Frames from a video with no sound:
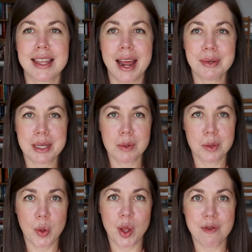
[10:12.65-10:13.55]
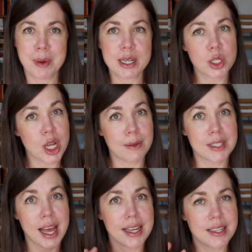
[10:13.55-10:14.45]
that I was able to pull off my
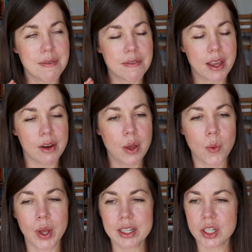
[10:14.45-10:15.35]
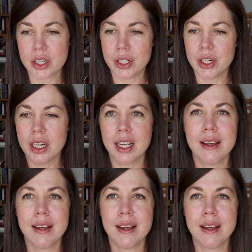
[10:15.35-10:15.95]
shelves, it has a very winter